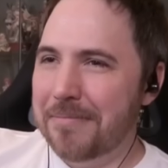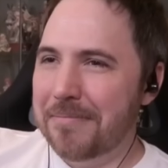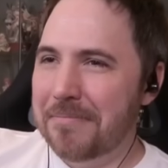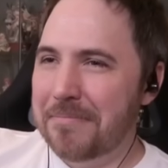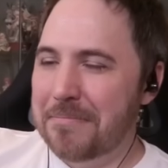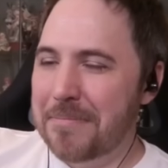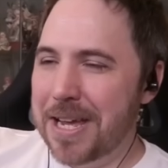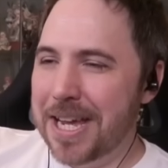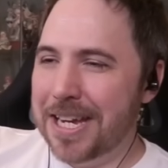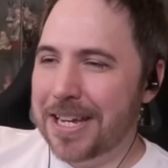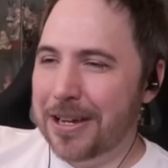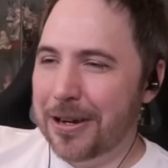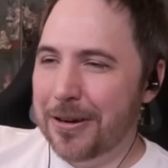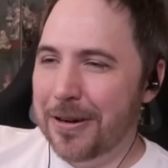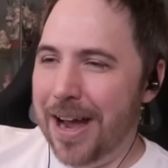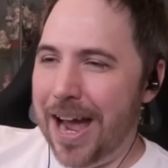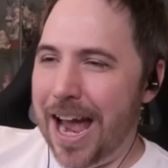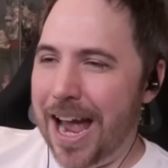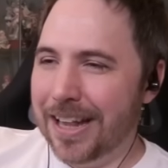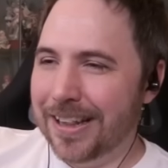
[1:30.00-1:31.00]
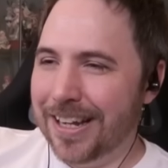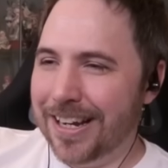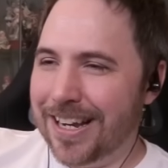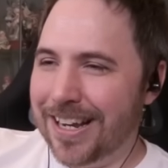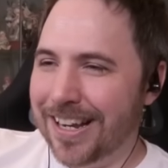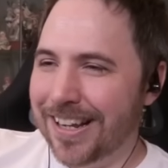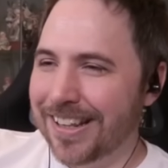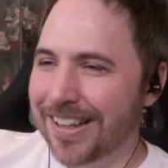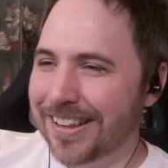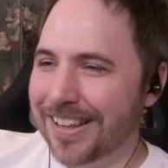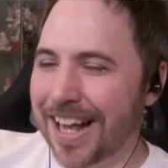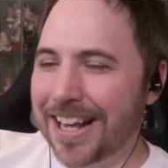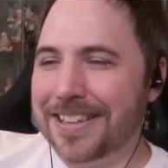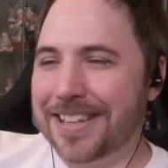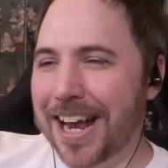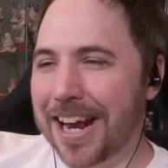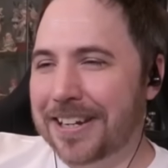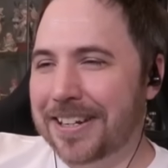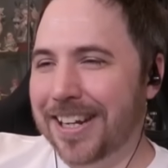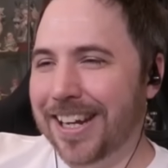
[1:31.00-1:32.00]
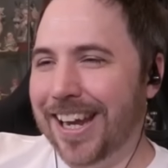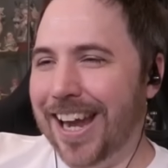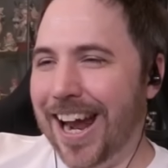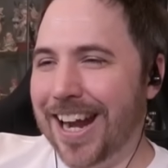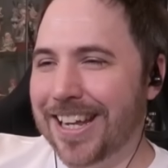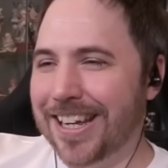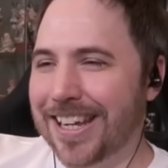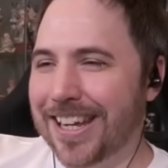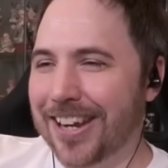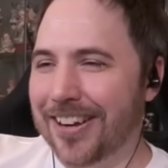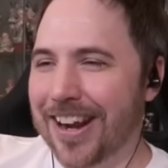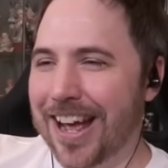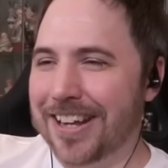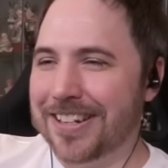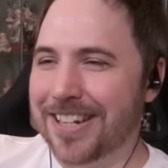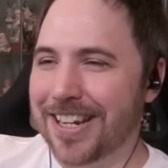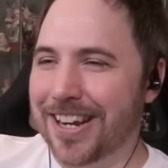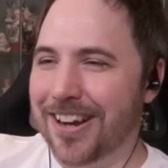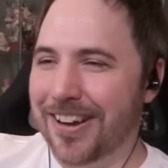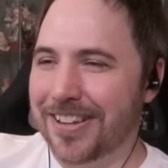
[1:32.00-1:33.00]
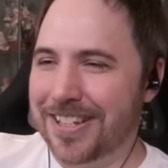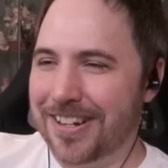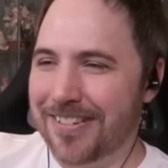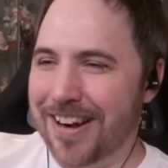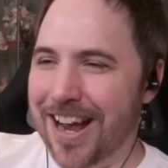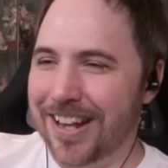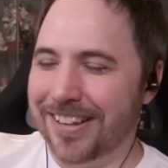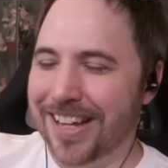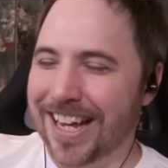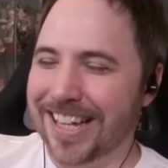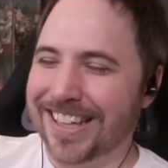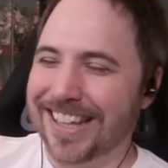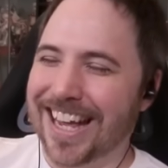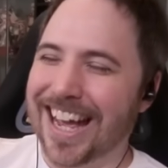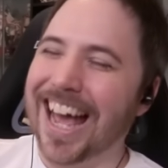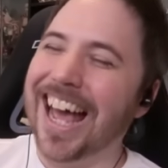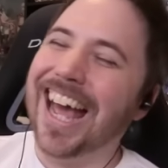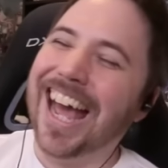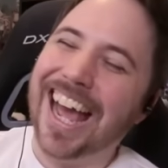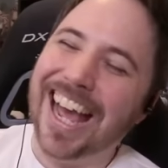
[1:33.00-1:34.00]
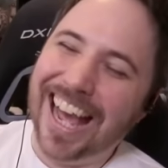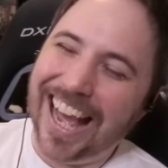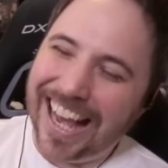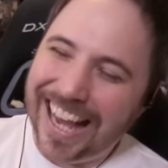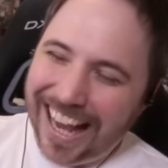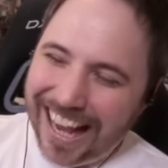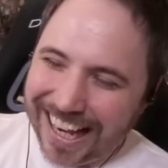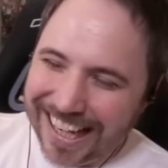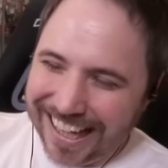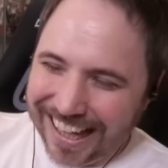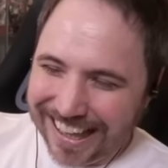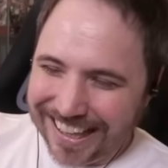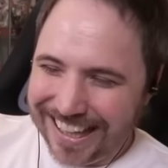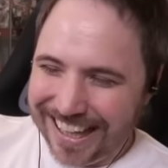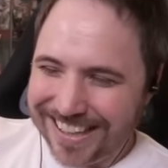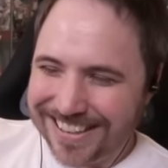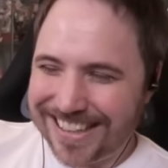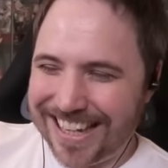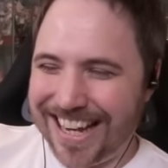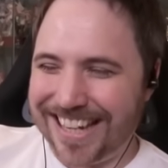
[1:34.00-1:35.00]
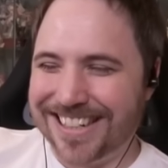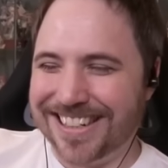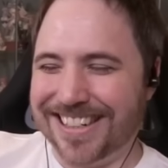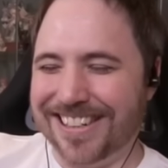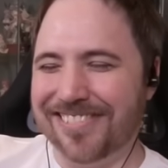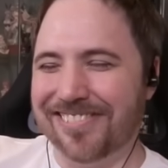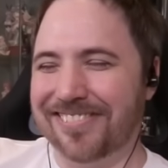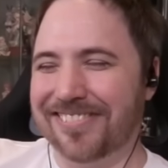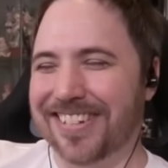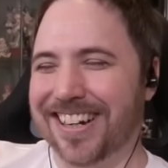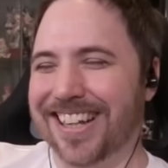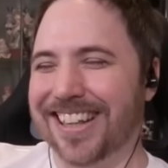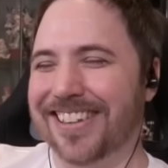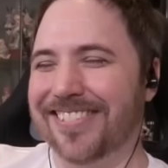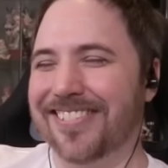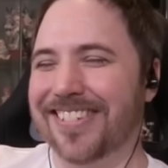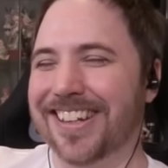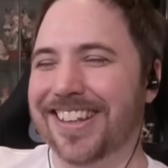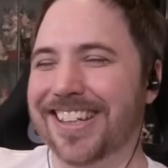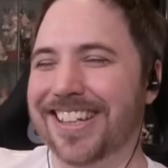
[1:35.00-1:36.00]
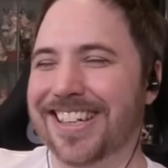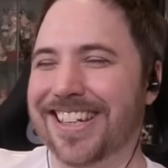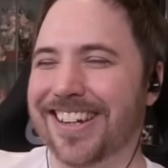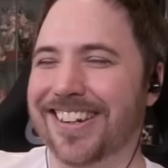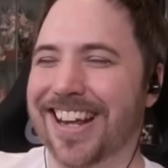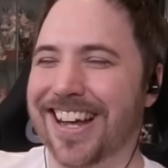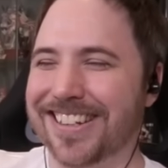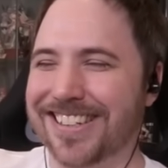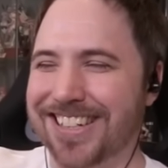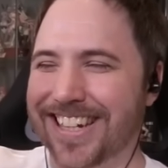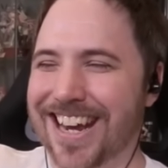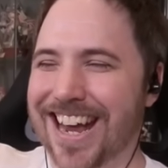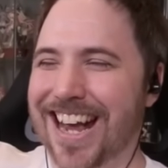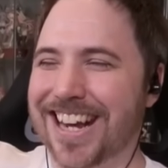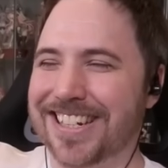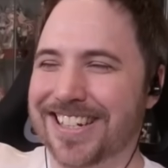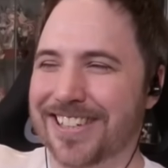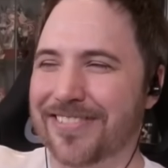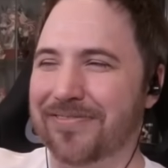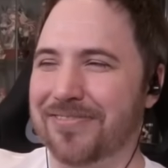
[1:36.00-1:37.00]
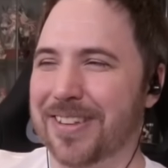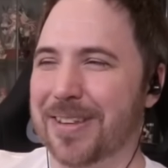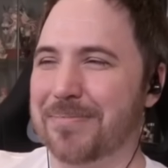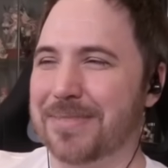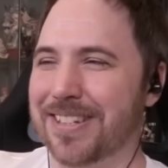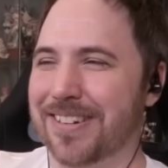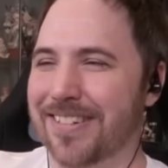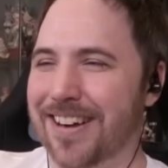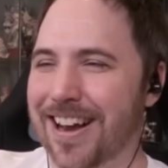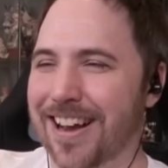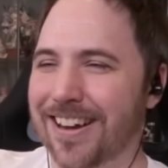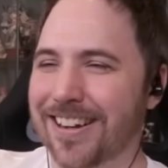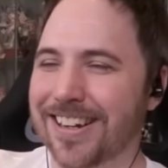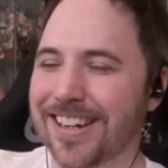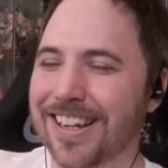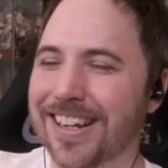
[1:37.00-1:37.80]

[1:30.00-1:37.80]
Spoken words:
Miku helic. That's actually kind of cute how she goes around like that. That's actually really, really cute how she actually flips around.